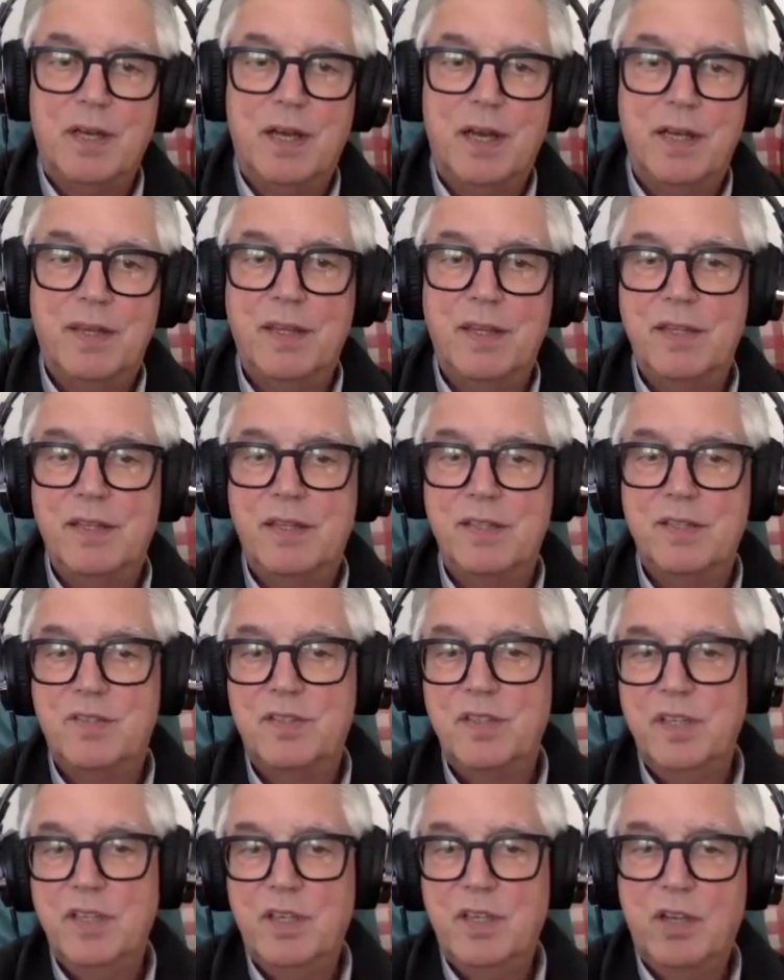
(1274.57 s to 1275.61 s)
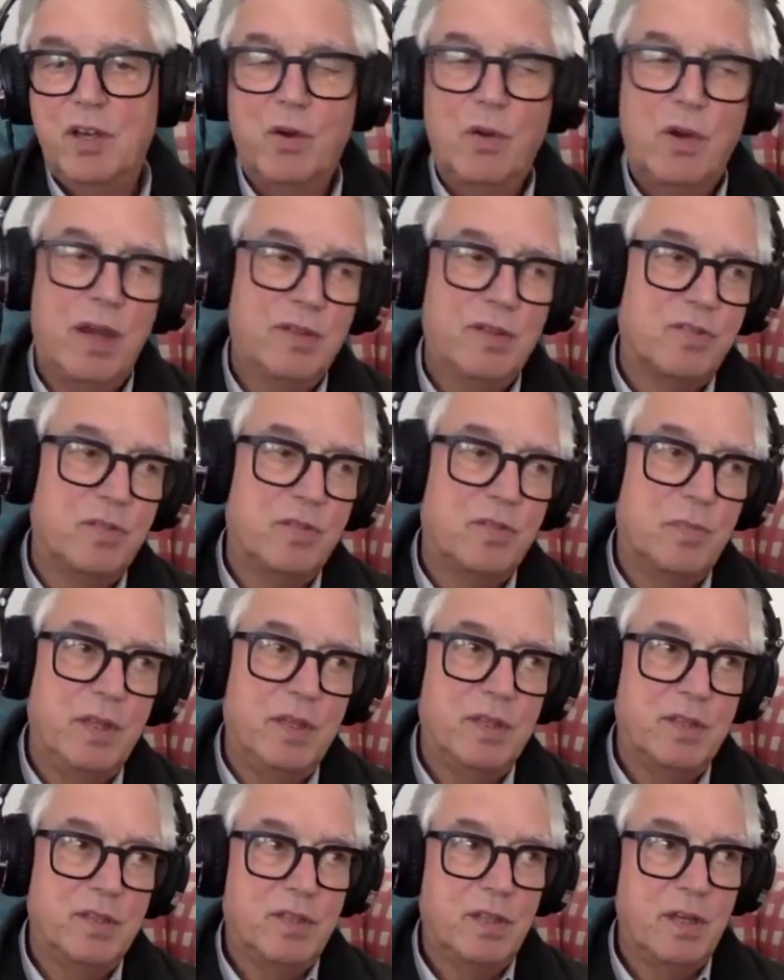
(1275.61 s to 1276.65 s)
I hmm. think the CEO has to be
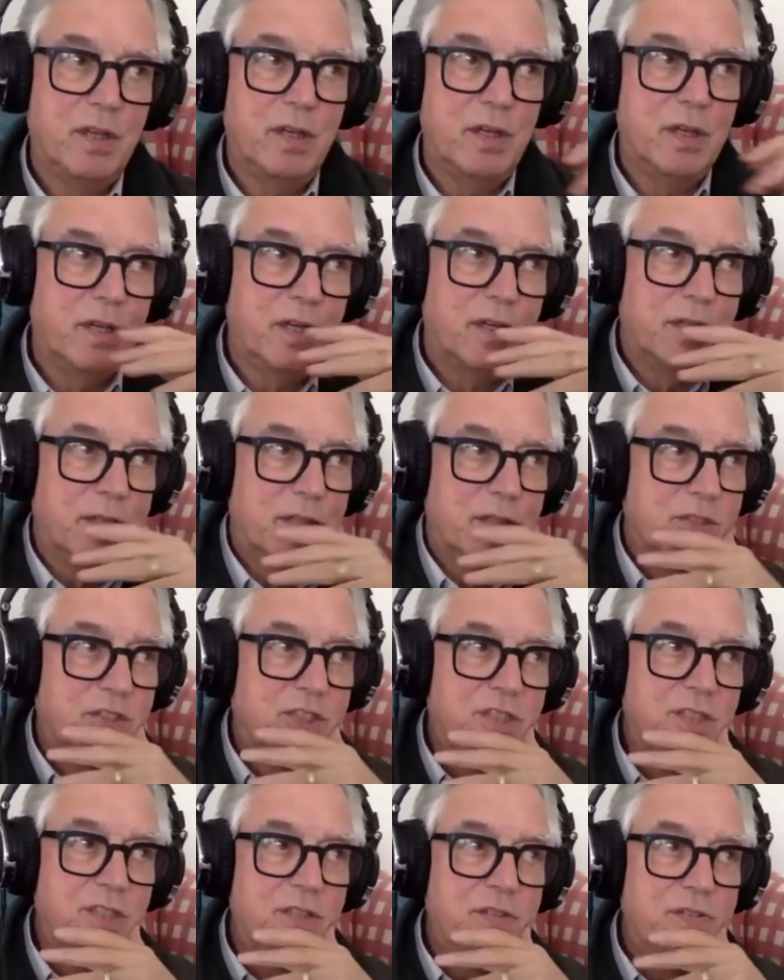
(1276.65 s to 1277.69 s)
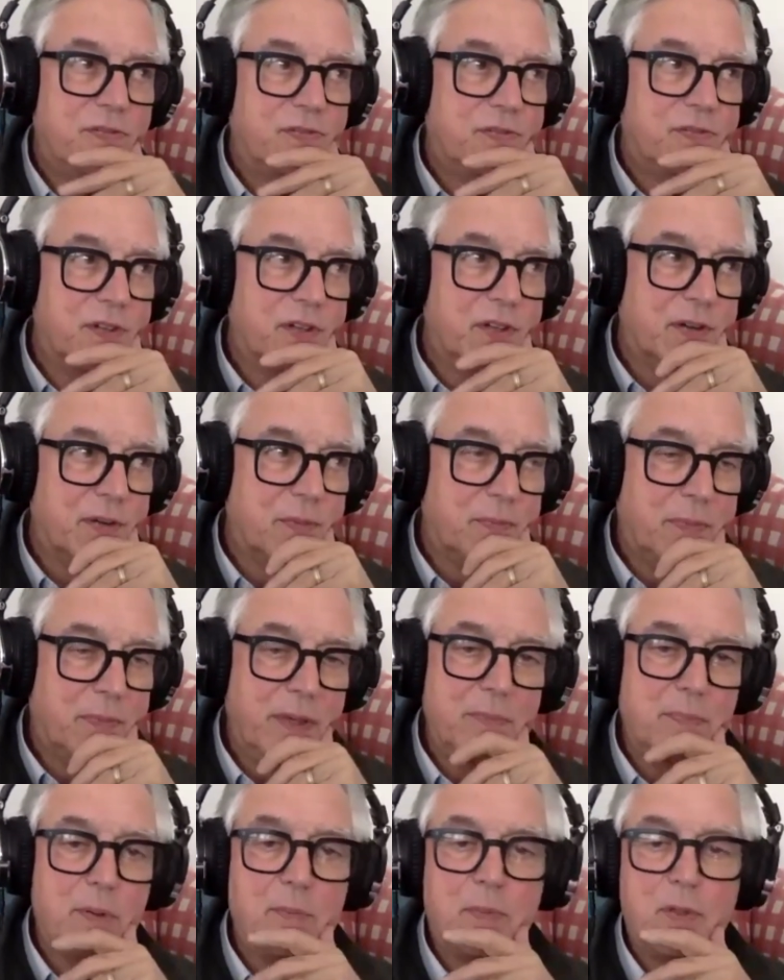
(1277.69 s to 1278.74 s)
the uh, chief uh,
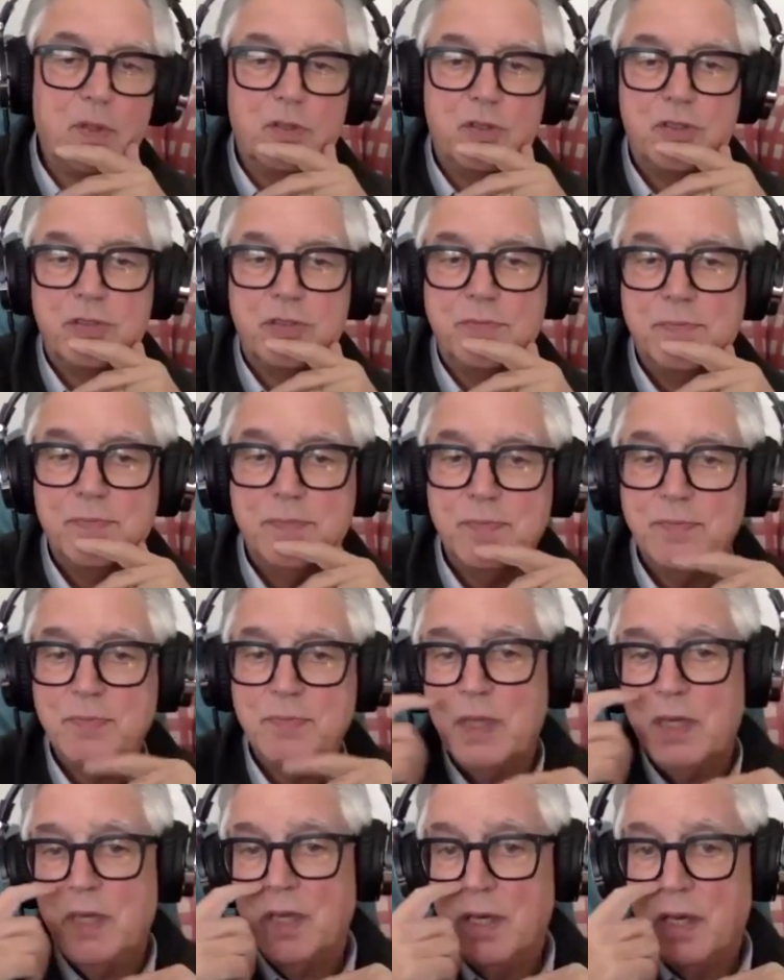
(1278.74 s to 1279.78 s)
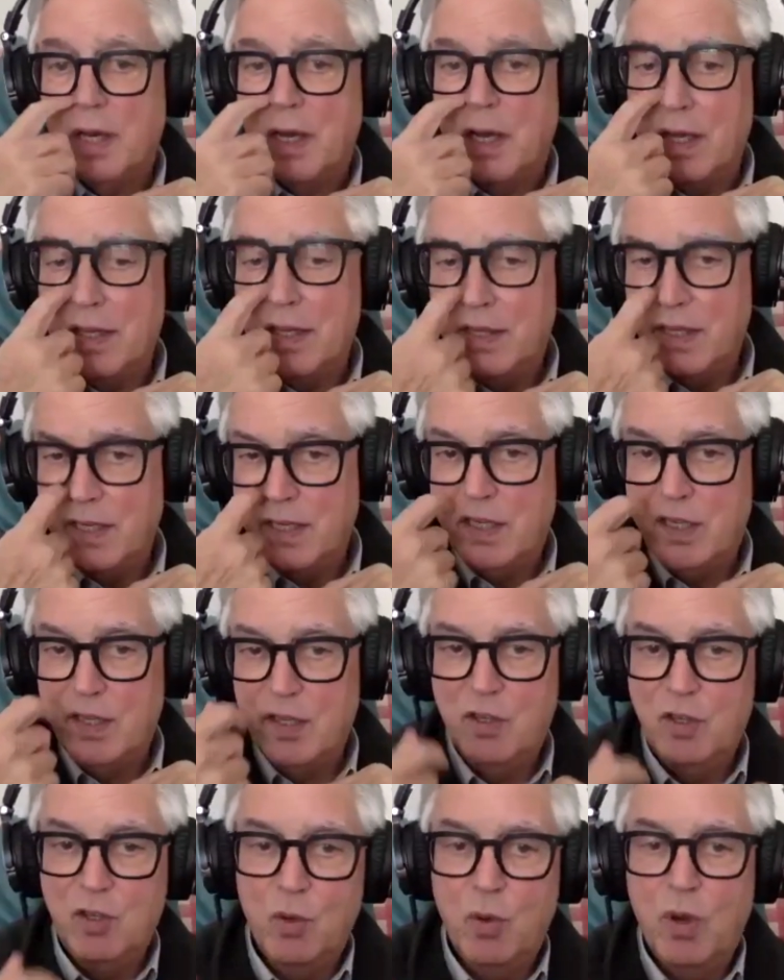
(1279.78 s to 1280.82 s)
people person. I think
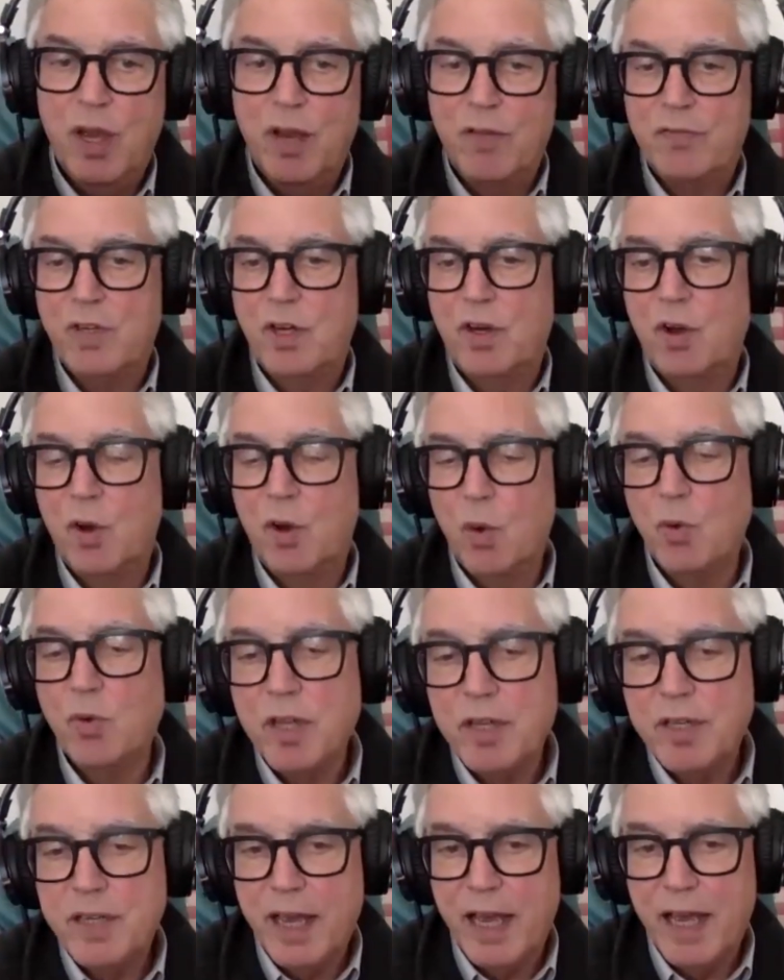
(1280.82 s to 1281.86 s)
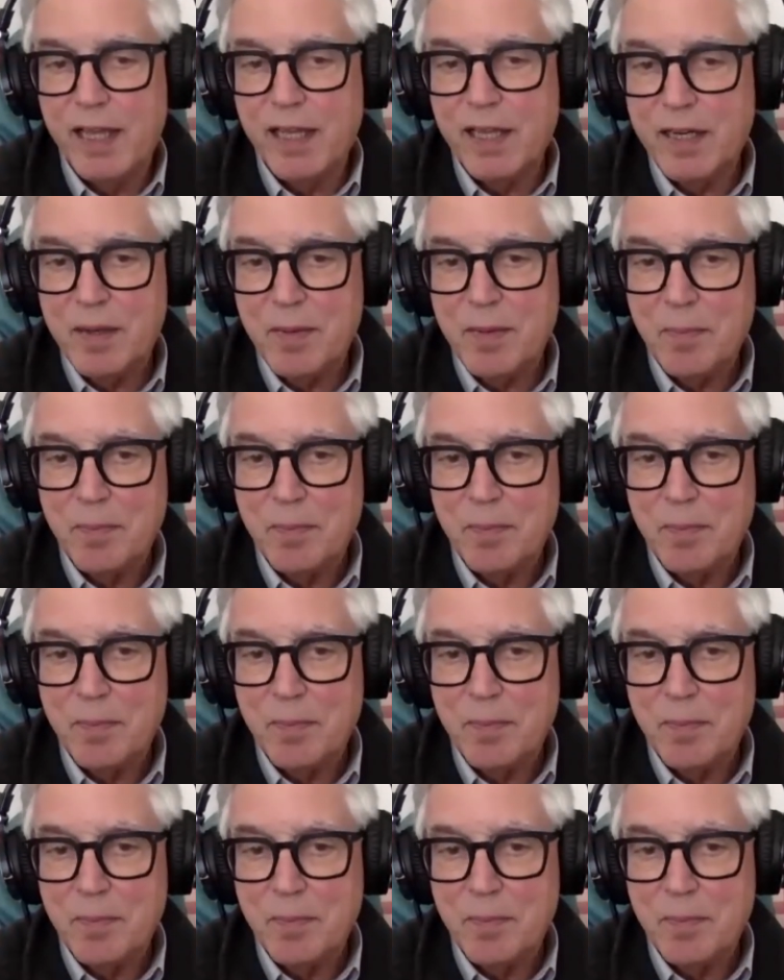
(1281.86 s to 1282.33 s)
you have to own the talent,